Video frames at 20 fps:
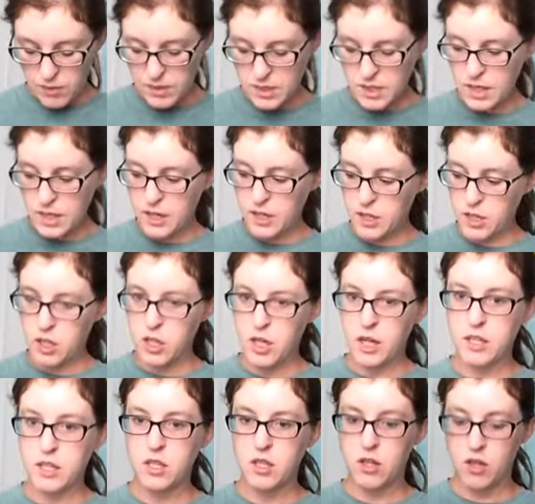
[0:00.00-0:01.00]
was there,
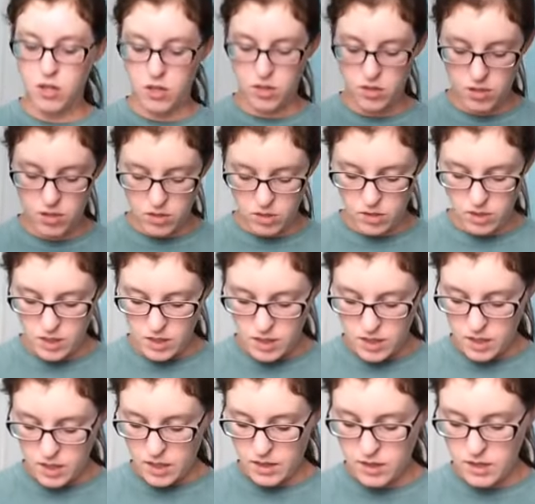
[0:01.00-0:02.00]
I saw
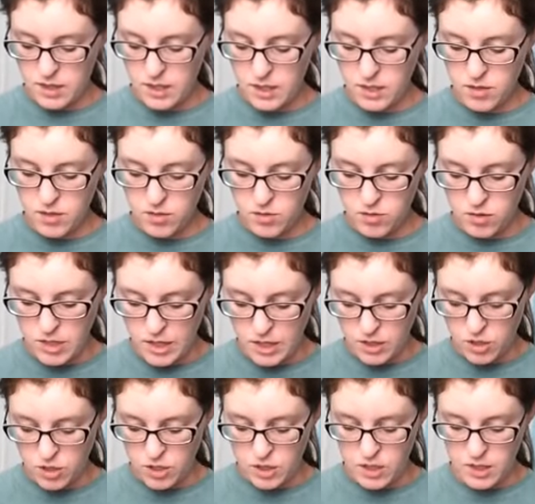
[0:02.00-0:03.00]
in the seasonal
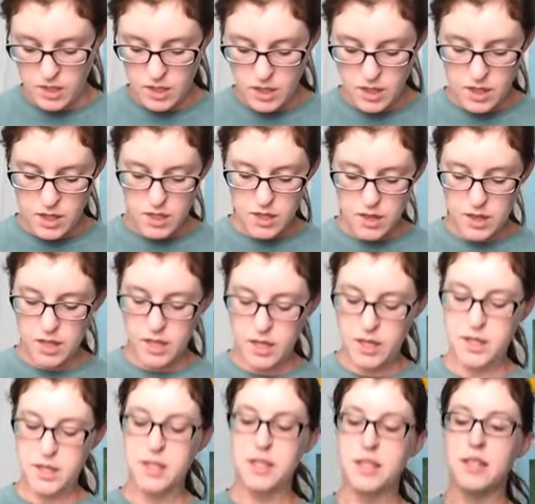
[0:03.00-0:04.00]
section
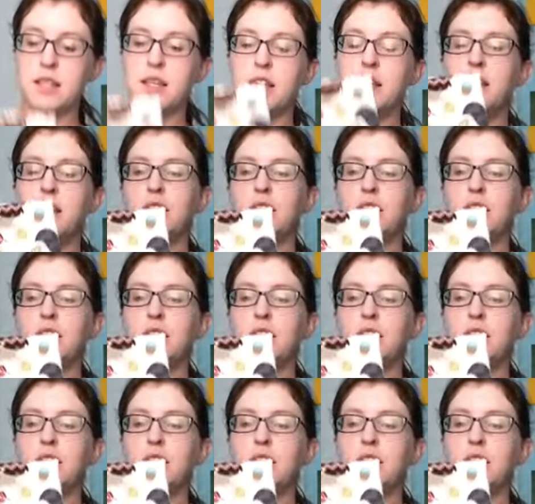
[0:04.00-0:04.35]
this,